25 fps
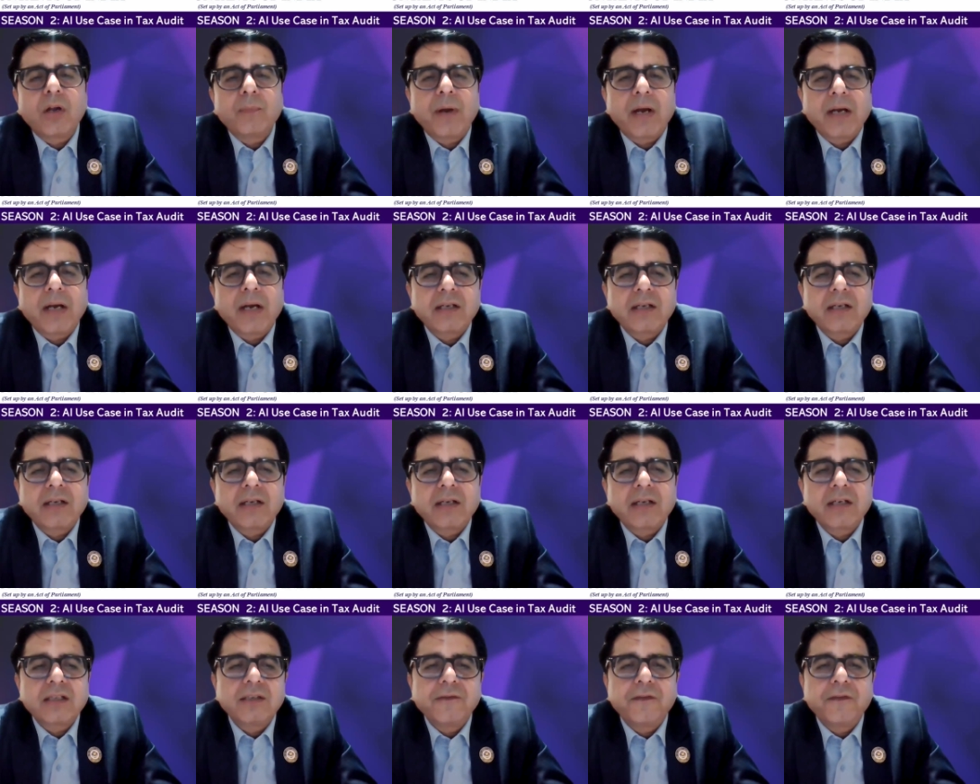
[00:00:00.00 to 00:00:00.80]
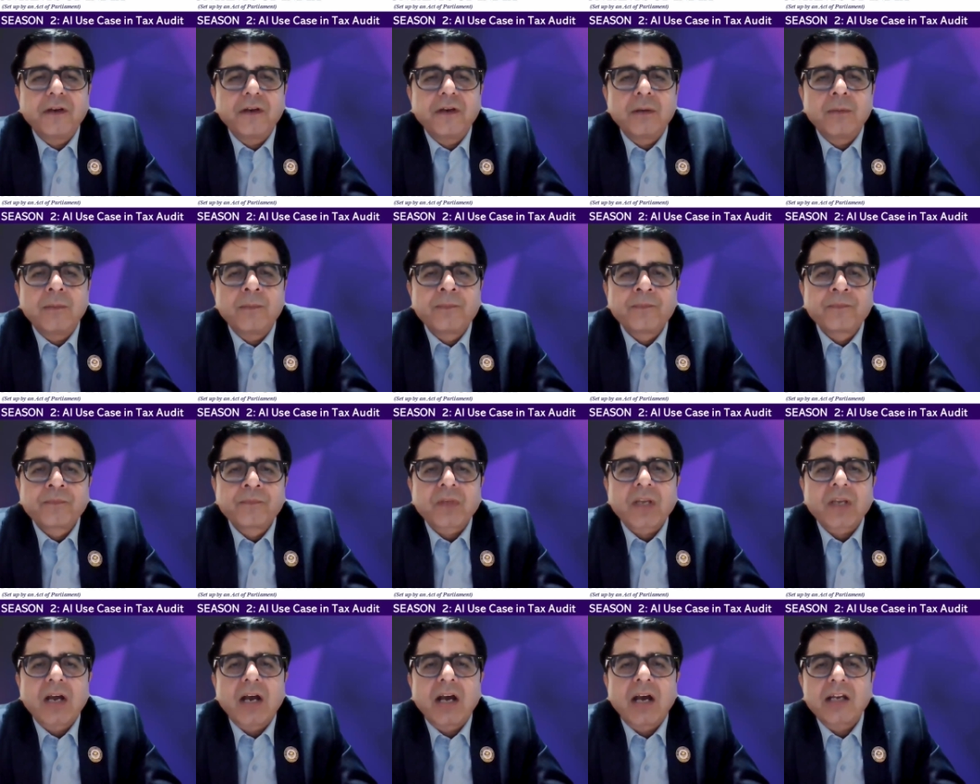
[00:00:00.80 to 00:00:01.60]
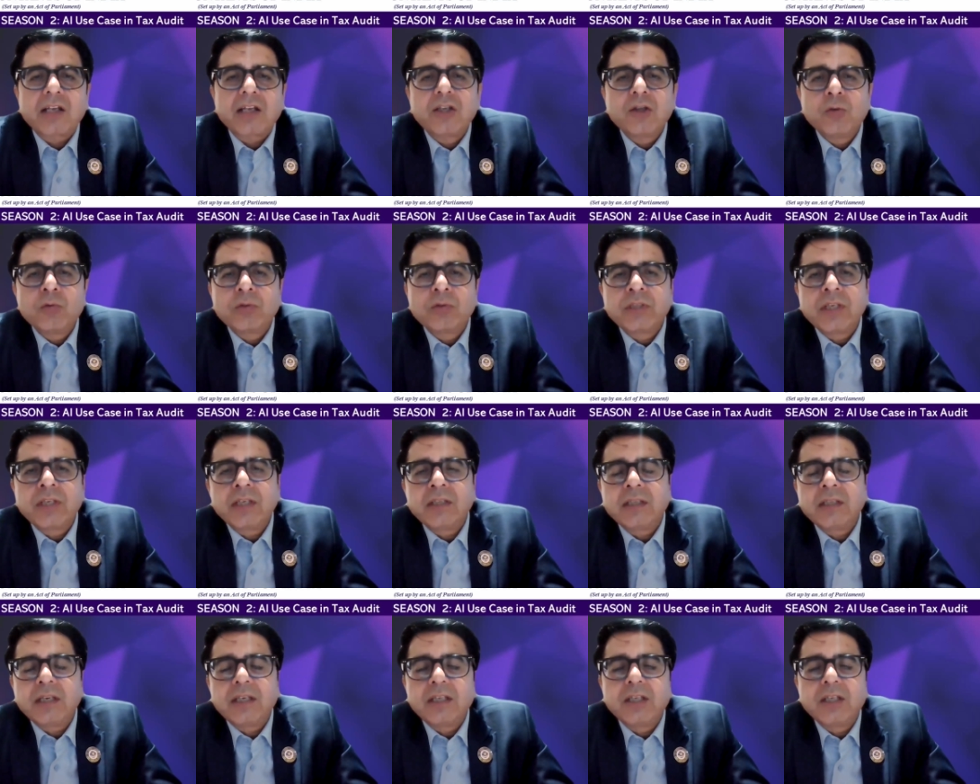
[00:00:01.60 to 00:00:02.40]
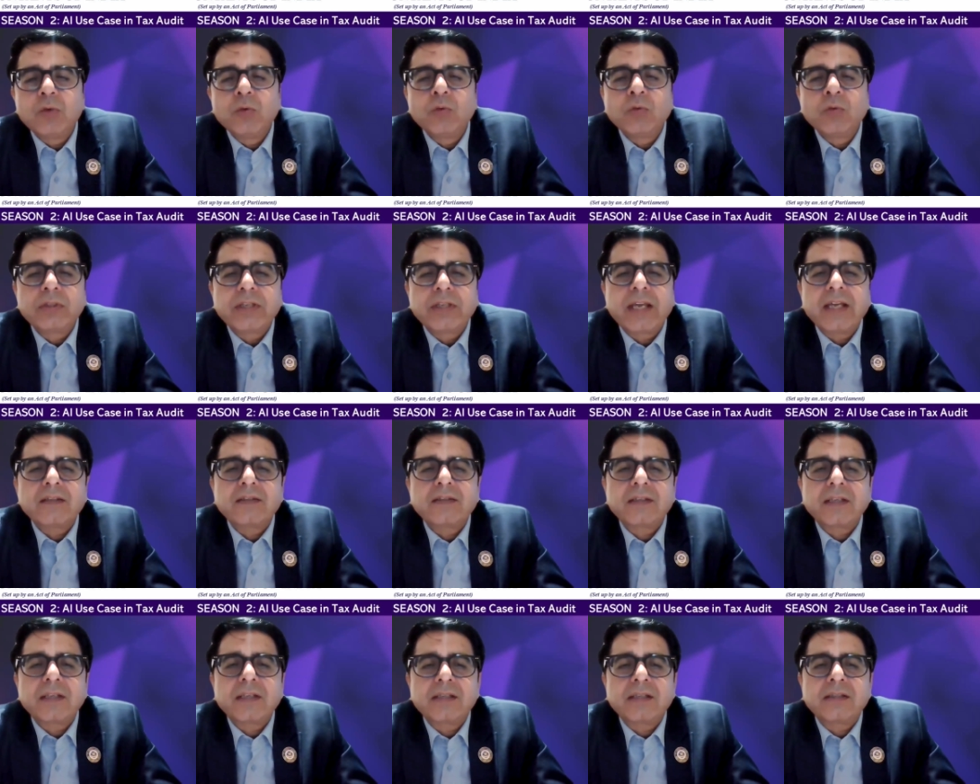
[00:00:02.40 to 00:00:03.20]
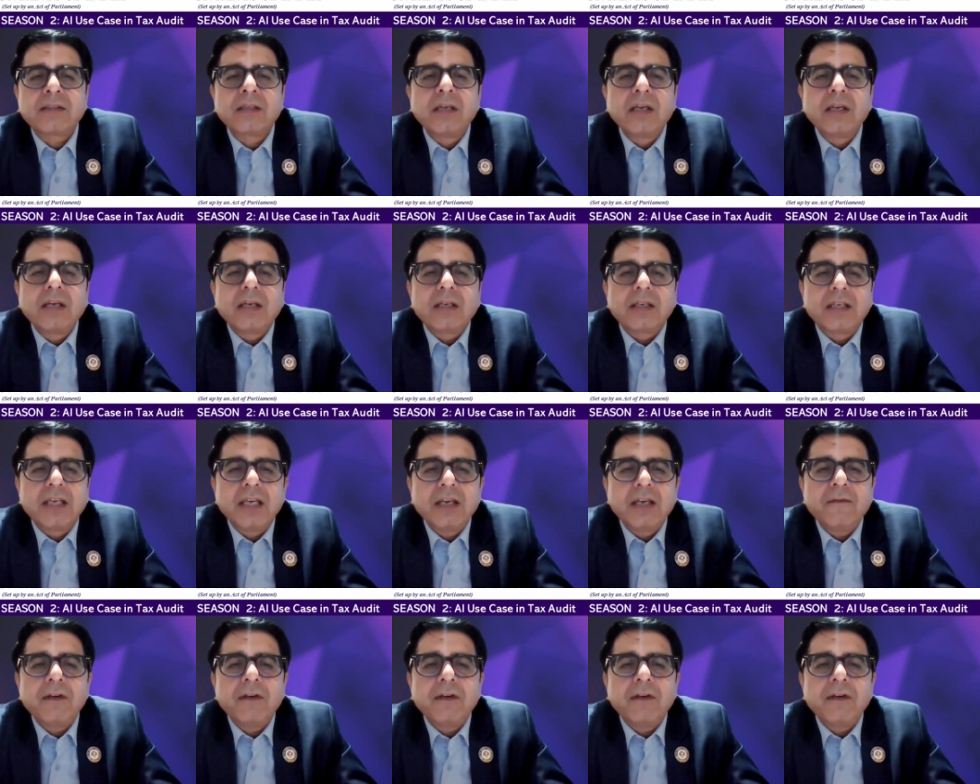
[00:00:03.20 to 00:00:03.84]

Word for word: a small partnership firm are using the use cases